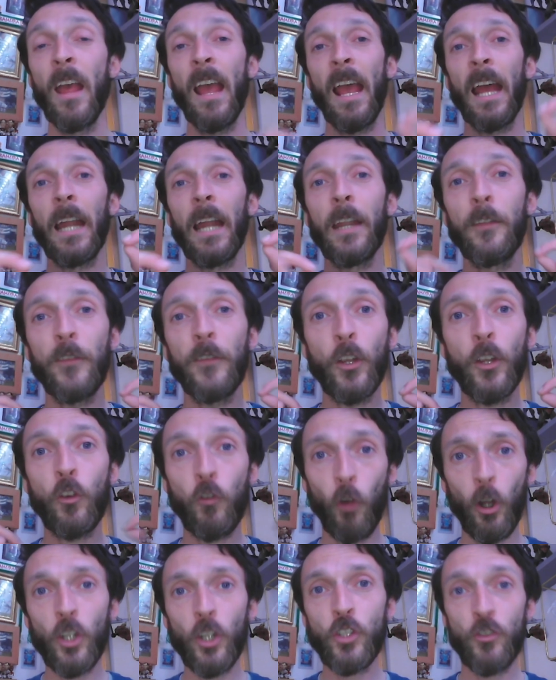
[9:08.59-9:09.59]
And if you
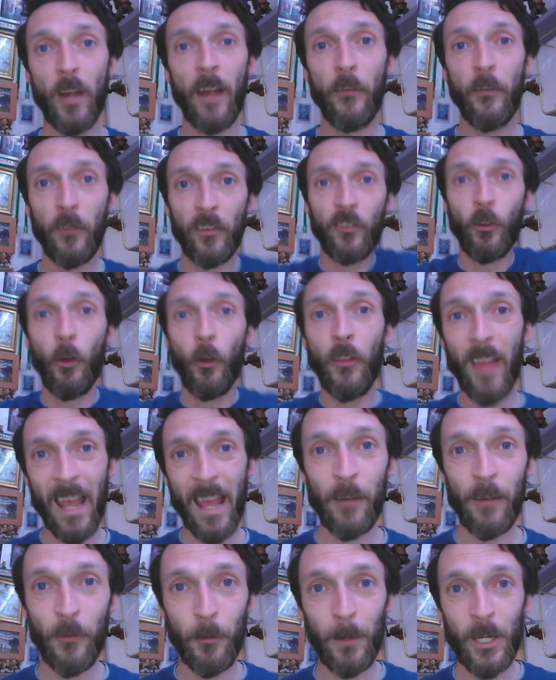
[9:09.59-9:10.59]
cross-reference all that
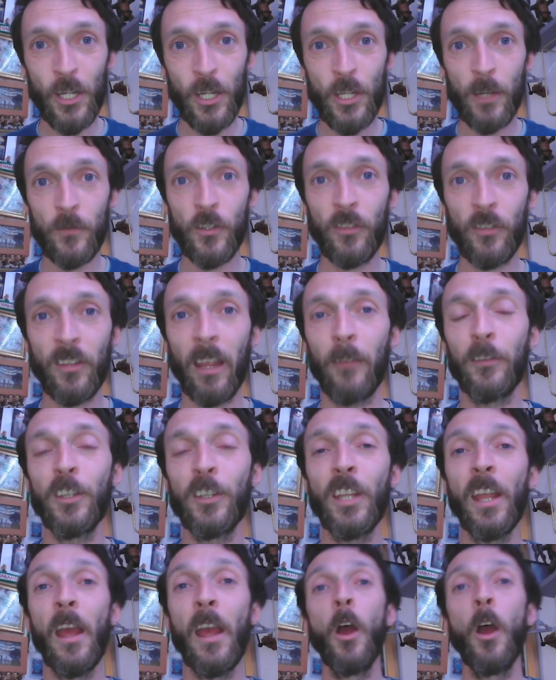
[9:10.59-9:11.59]
information I've just given
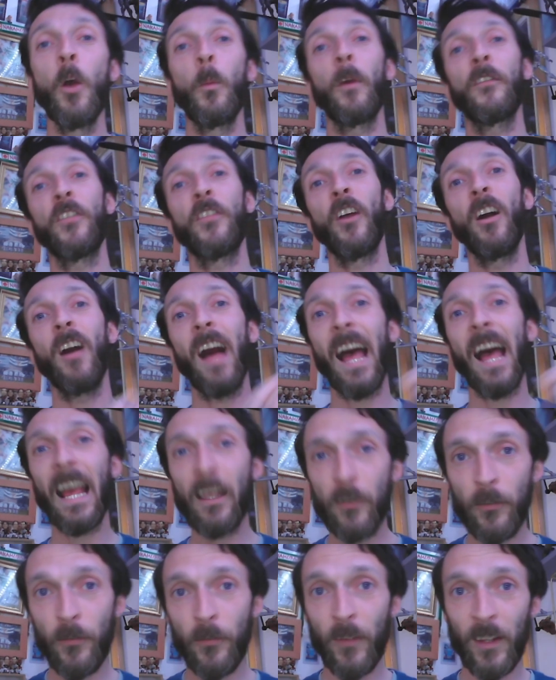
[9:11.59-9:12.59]
you with the
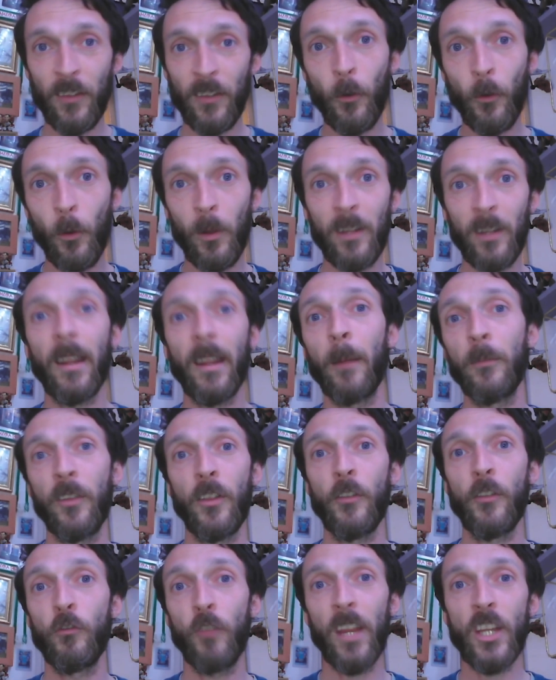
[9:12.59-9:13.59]
last video in terms of
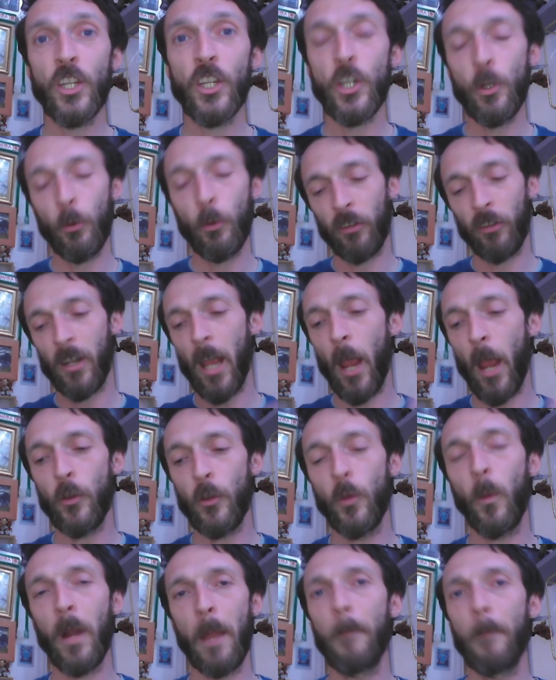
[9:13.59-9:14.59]
the ratios and how you
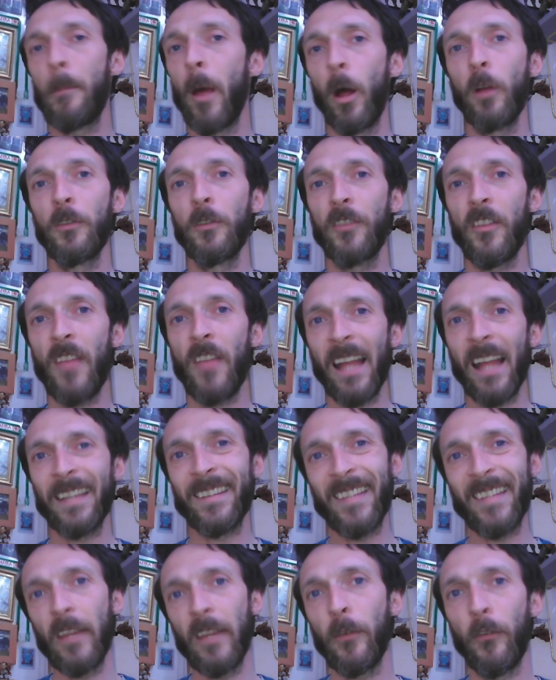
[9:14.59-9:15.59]
want to build that
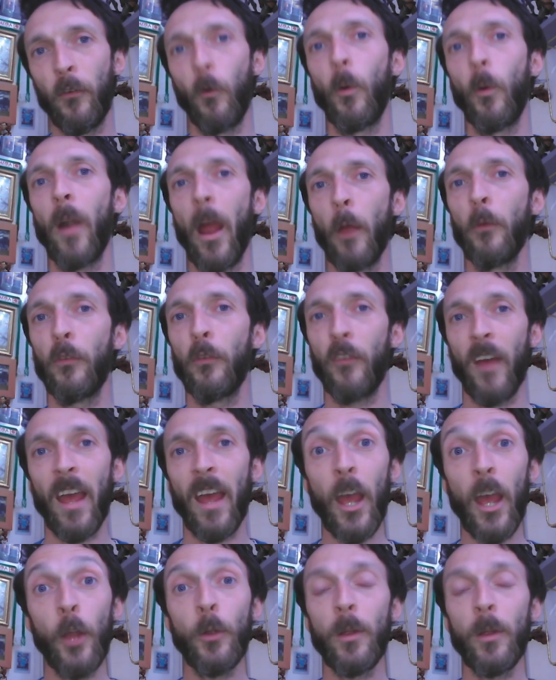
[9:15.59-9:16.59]
D4 outfit
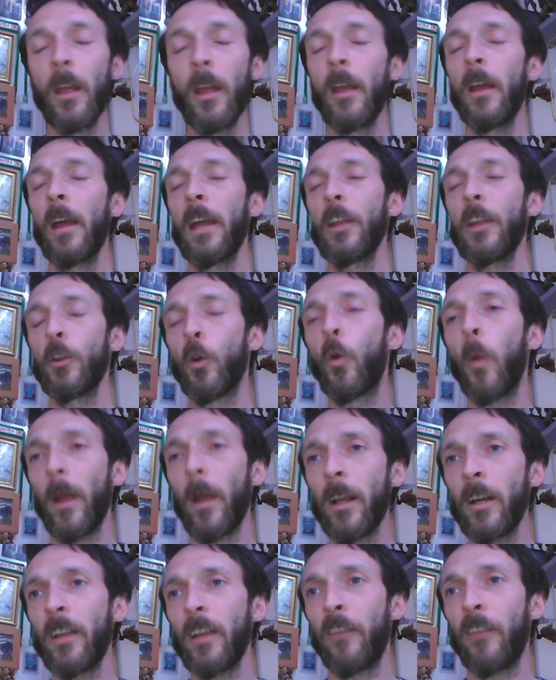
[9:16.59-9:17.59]
out, you'll
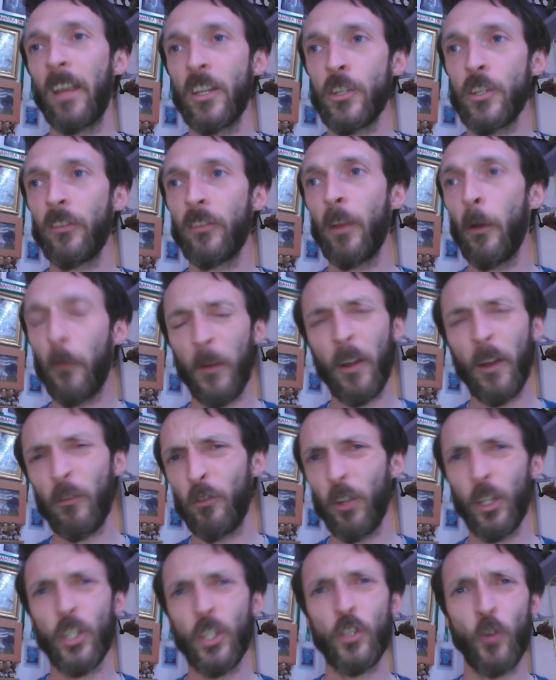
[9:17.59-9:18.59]
quickly find yourself in a
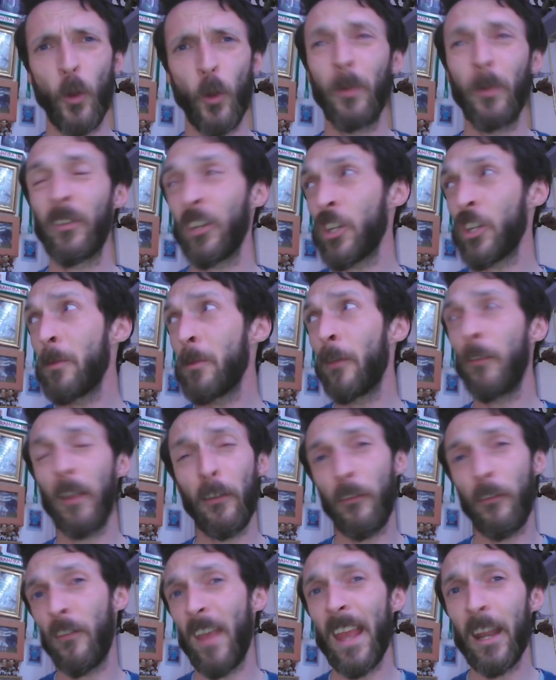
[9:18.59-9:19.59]
really strong position with like
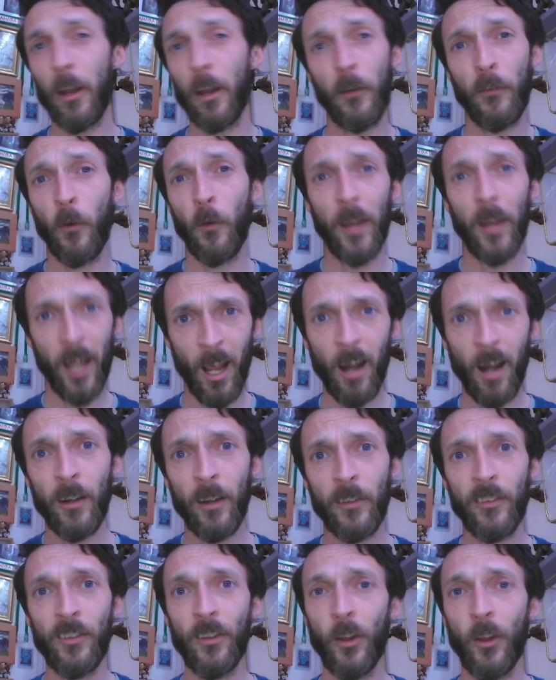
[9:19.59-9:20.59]
30 or 40
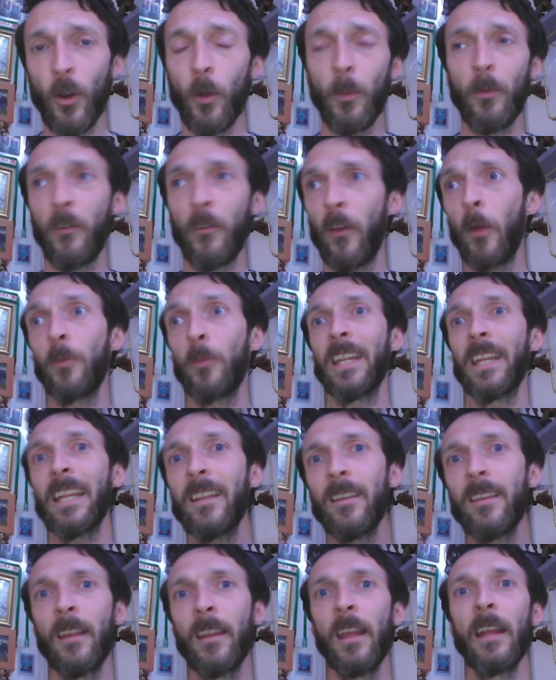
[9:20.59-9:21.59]
cards, without
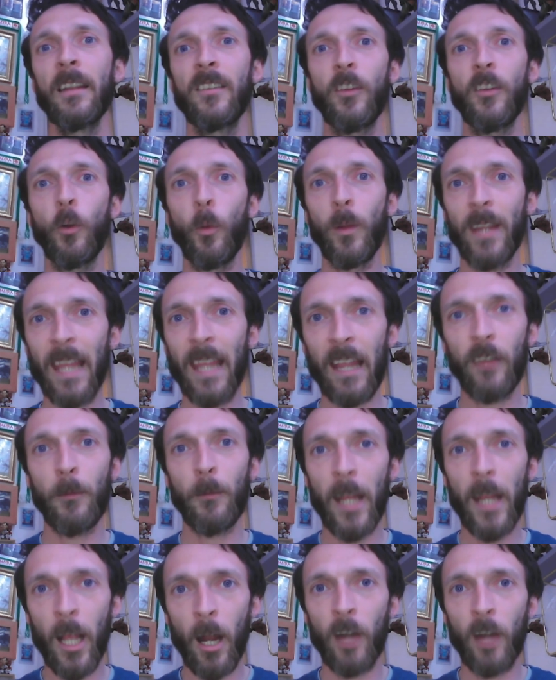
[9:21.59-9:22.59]
needing to go and get as
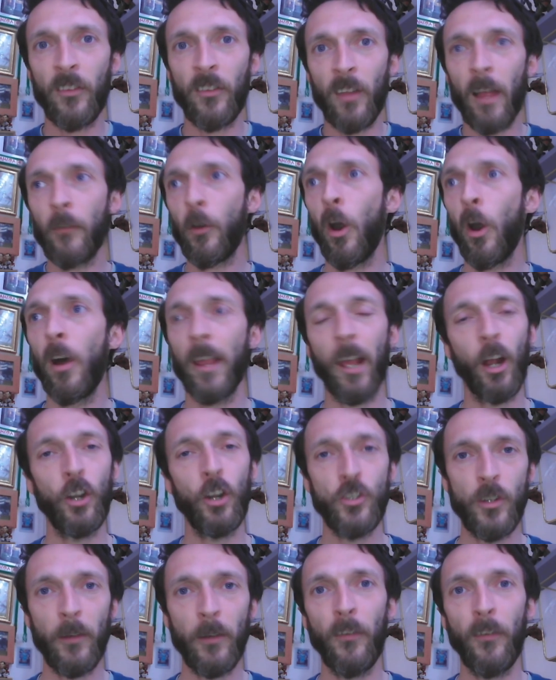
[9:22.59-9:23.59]
many cards as I've got, like
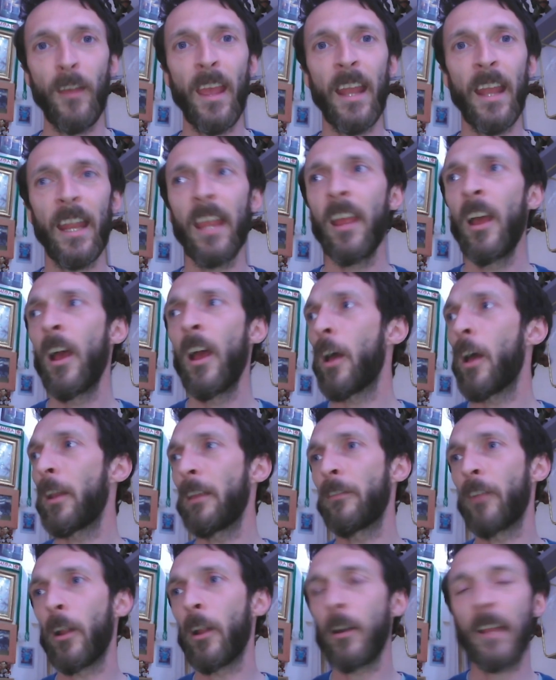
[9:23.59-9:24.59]
130, or
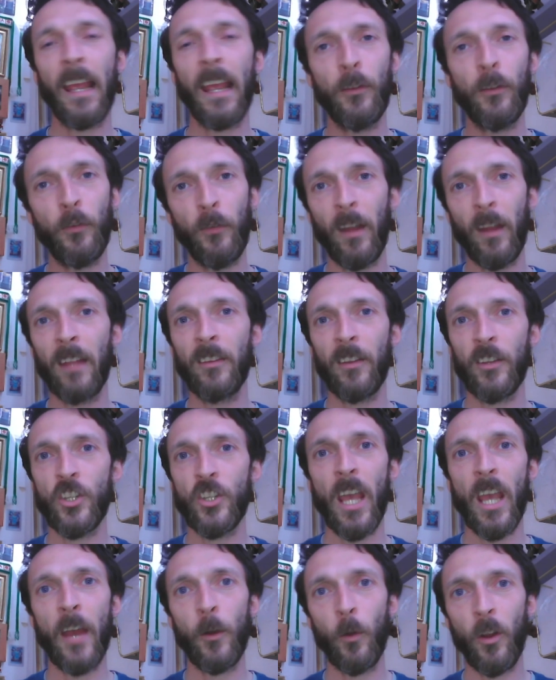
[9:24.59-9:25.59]
even other guy's friend of the
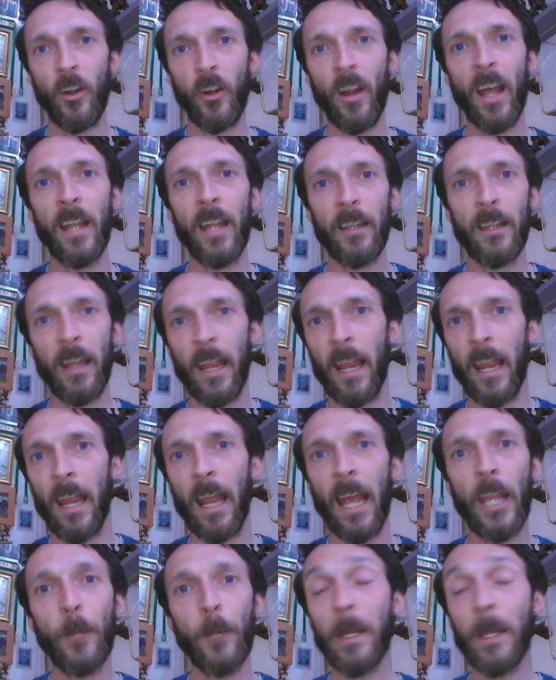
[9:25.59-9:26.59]
channel, Grant,
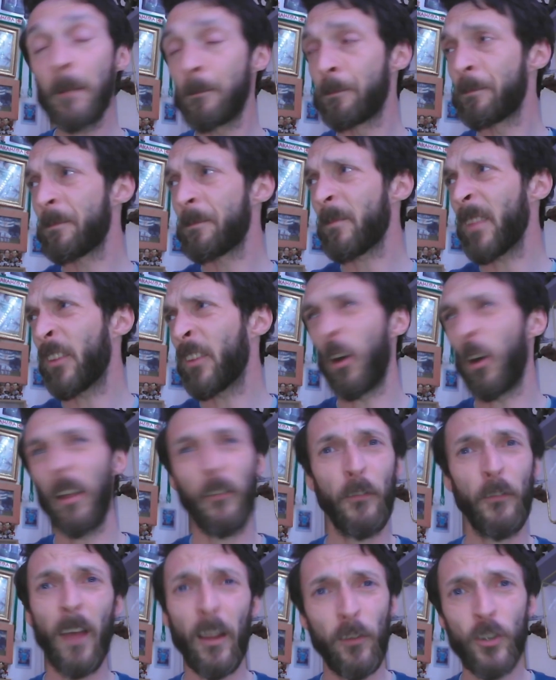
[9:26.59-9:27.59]
Hybe, he's got like
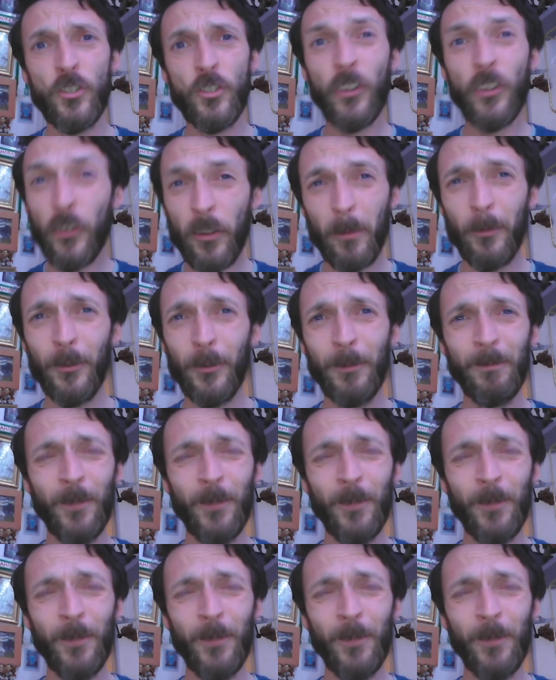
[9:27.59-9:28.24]
500 or something.